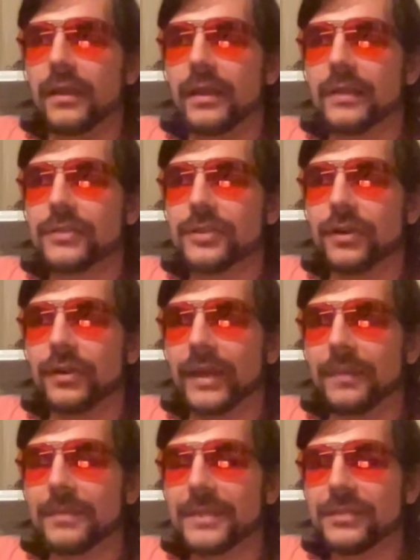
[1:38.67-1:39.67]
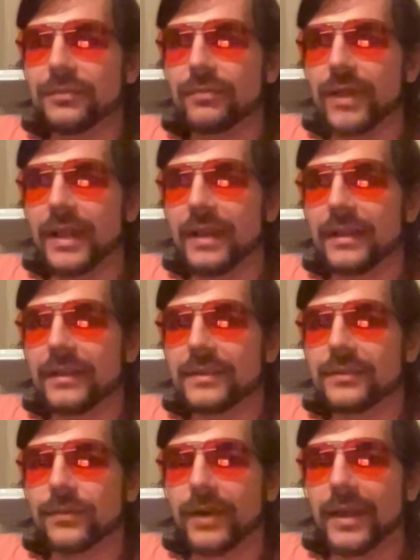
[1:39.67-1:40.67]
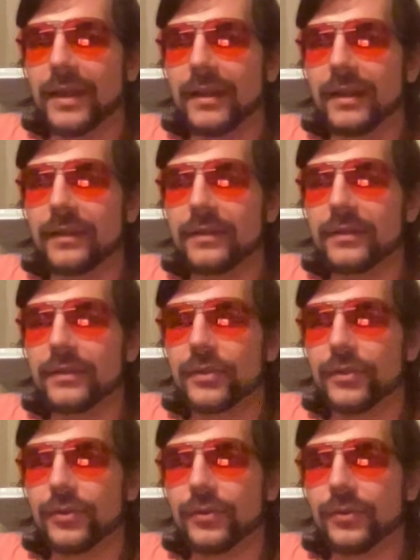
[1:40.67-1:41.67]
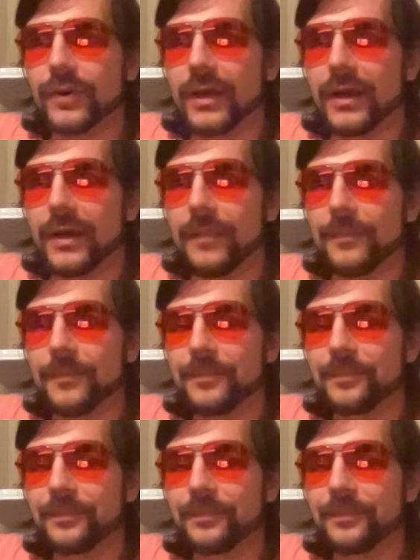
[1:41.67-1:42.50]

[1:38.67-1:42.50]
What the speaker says: And so like Mr. Right is when you, or